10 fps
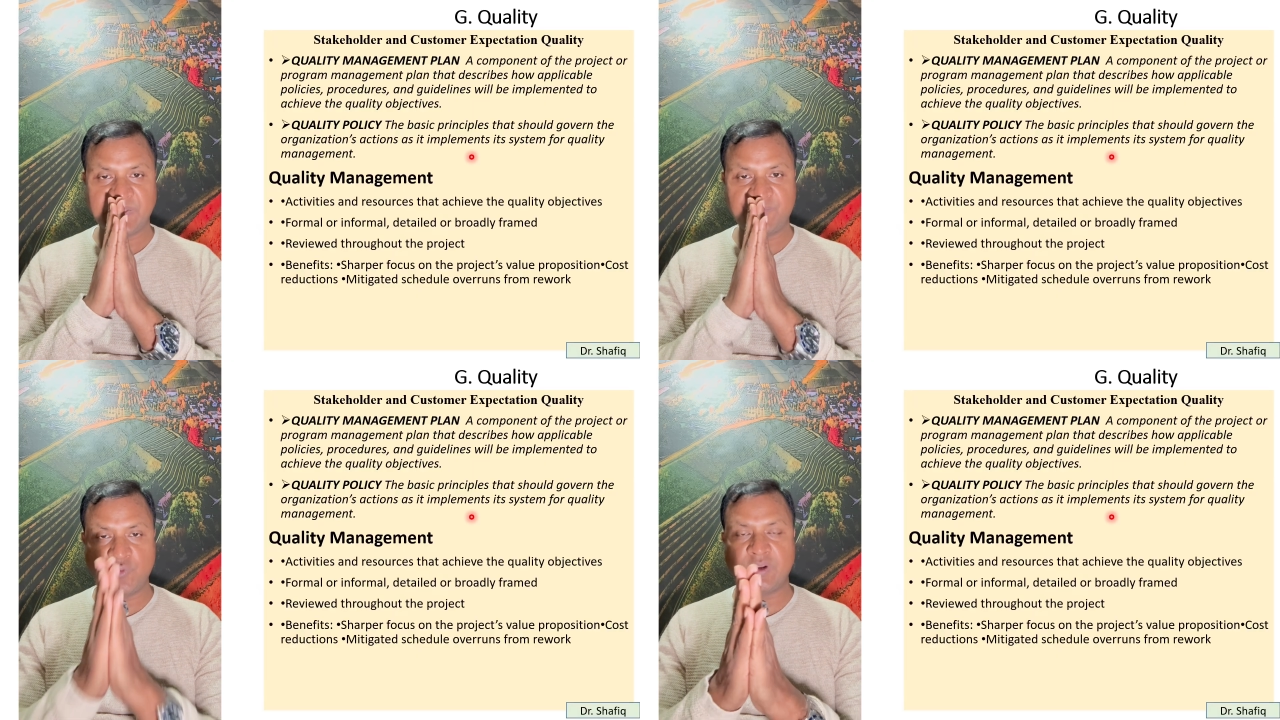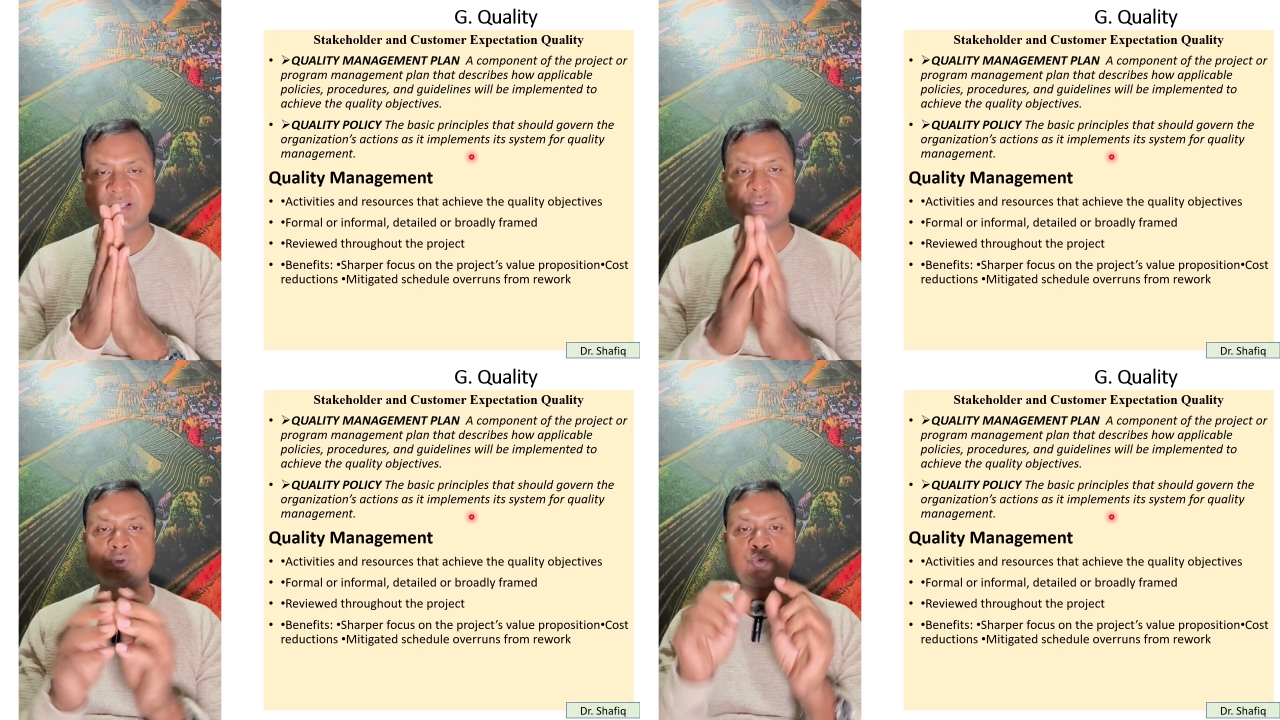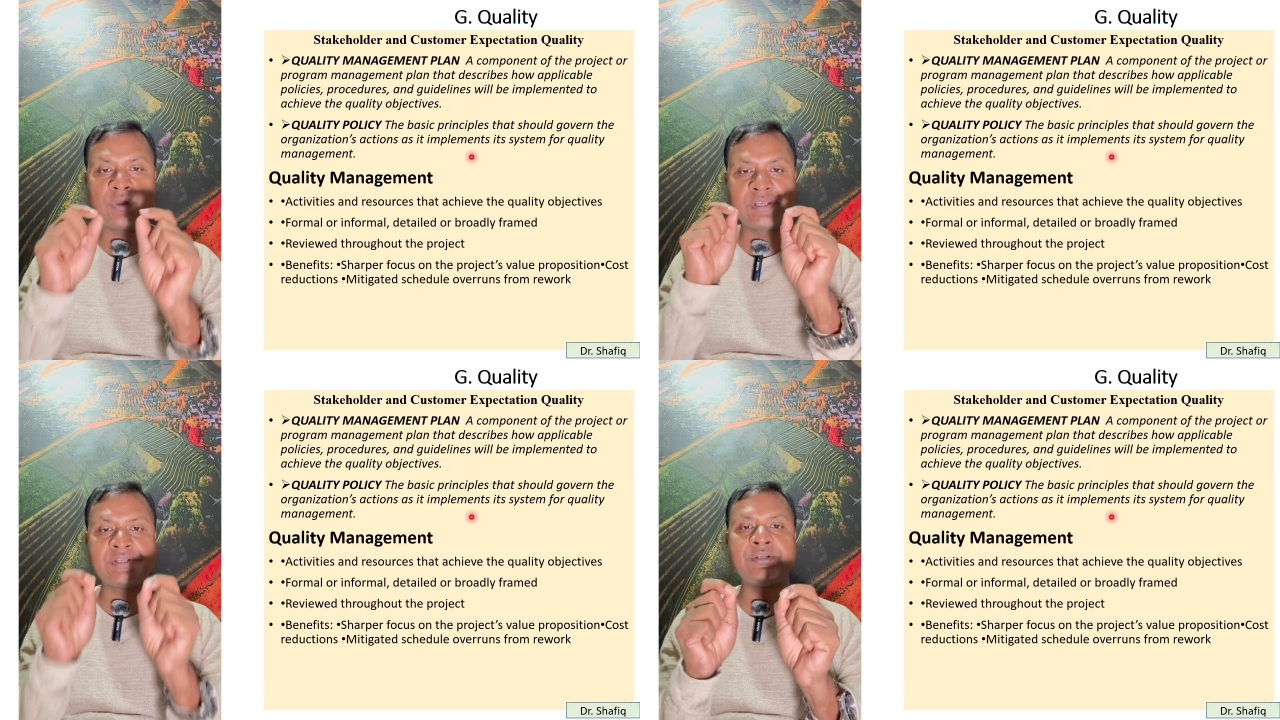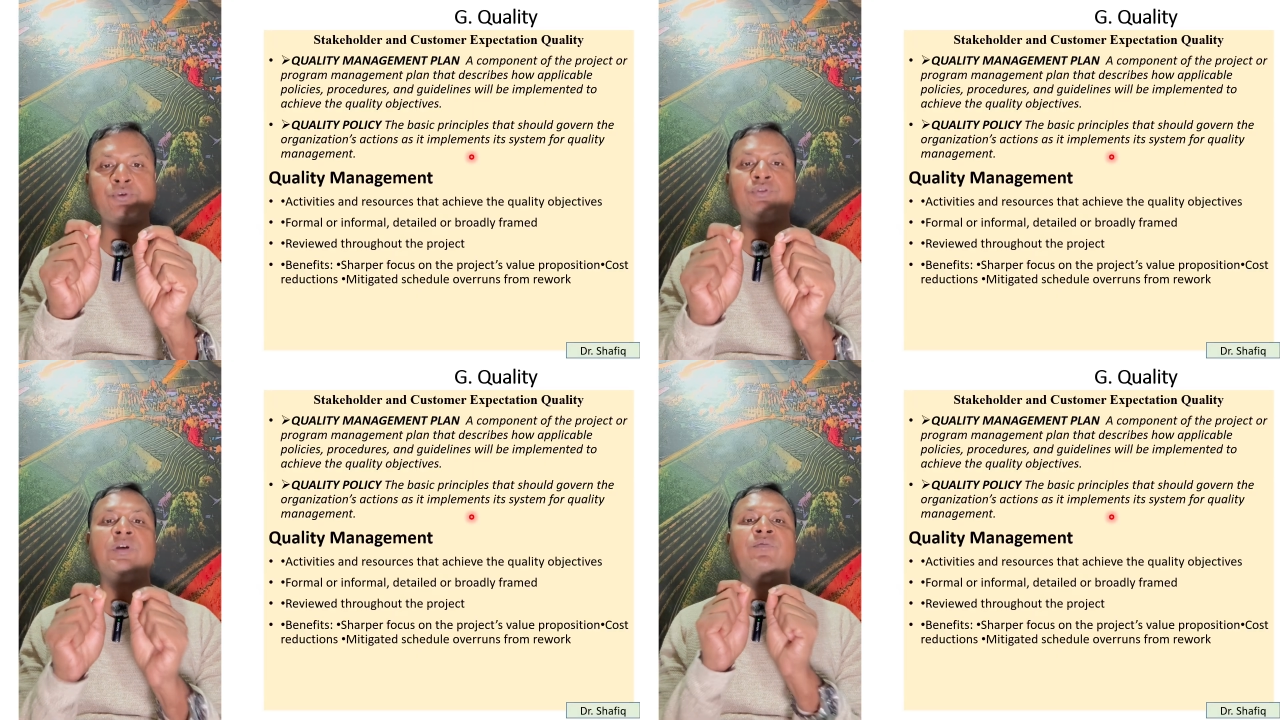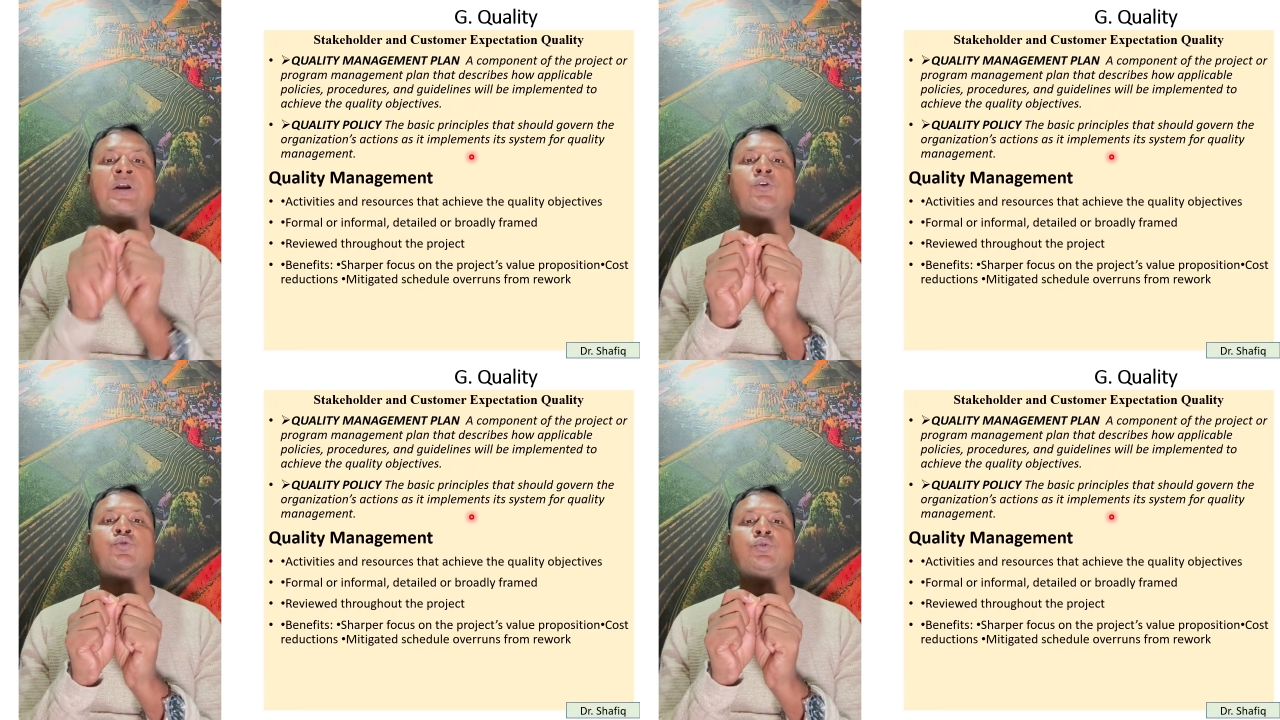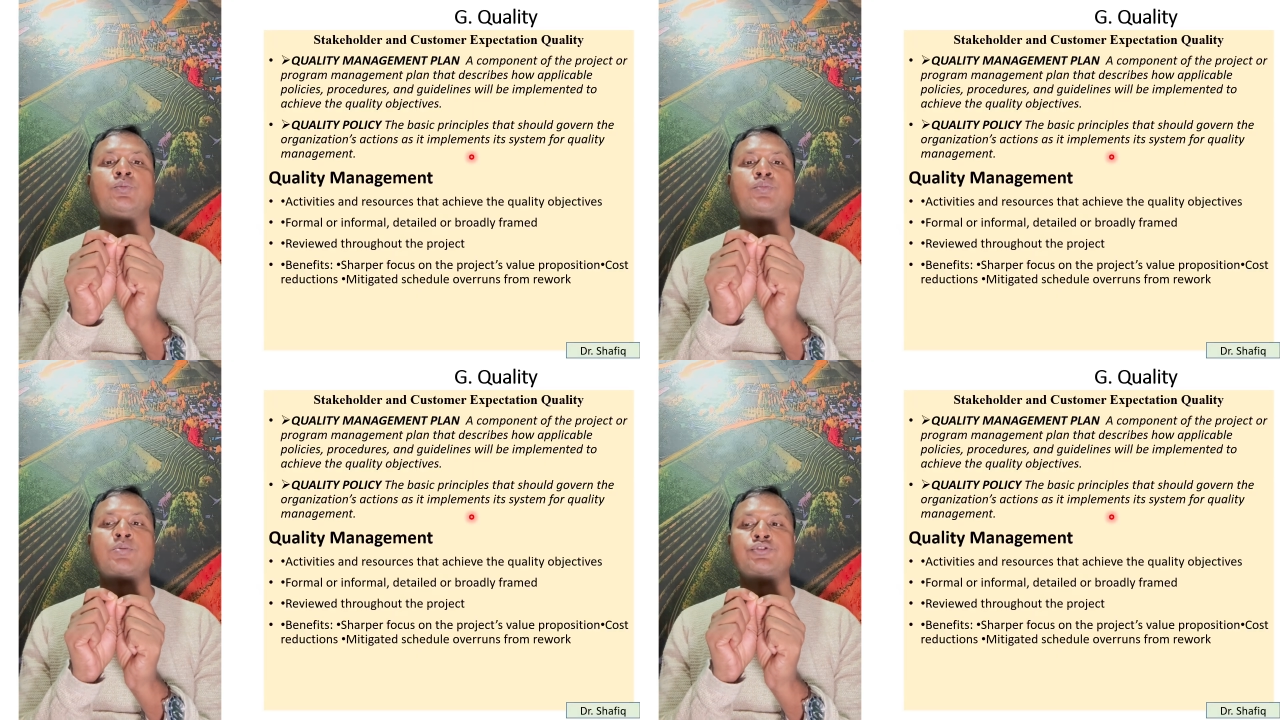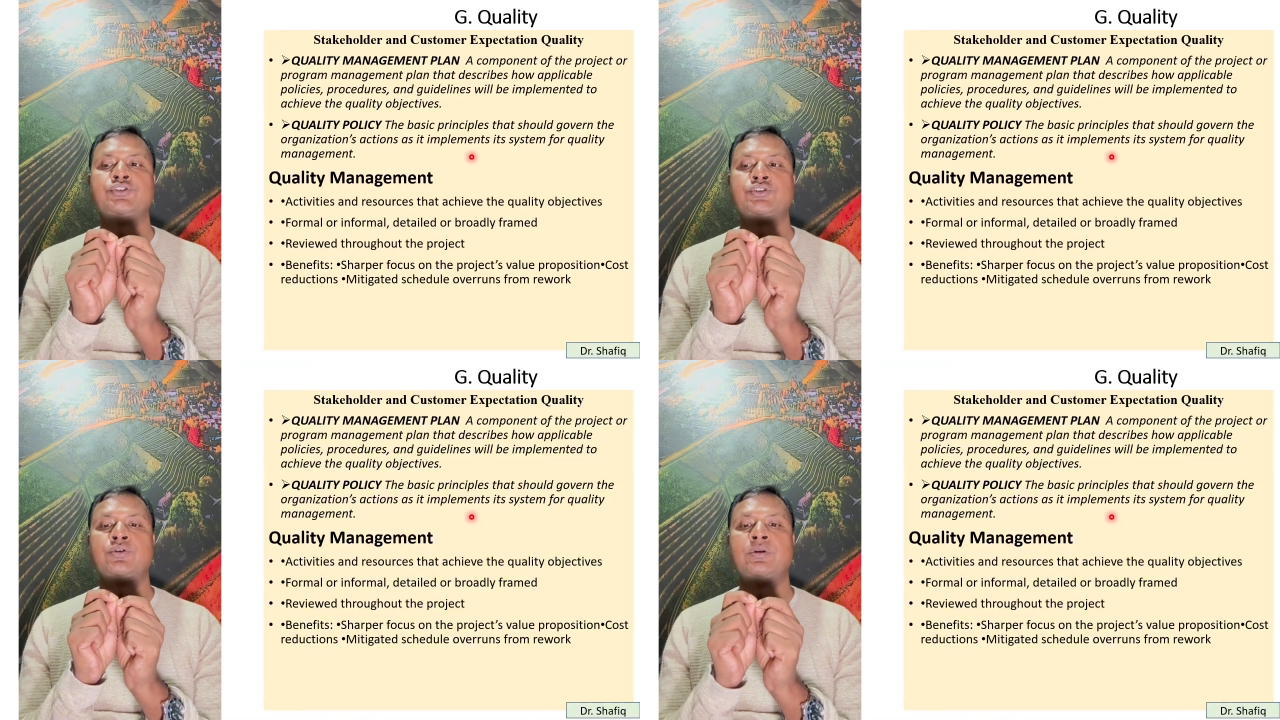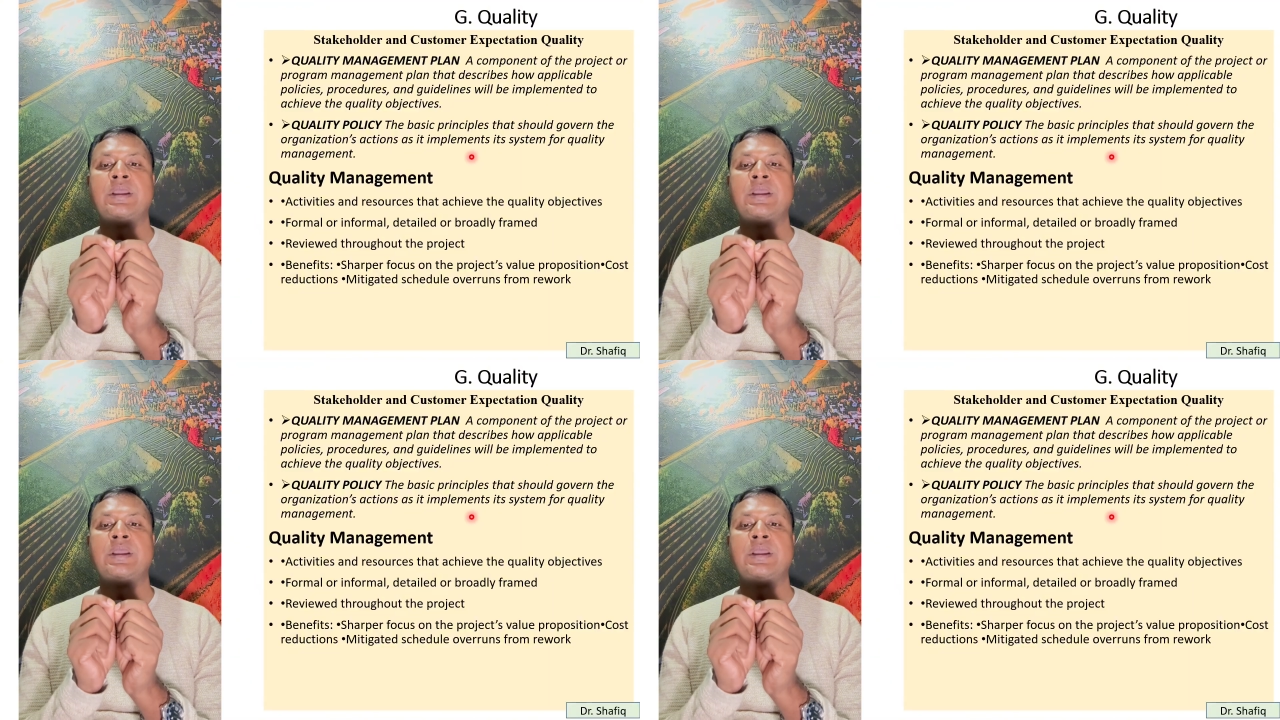focus to ensure the value proposition.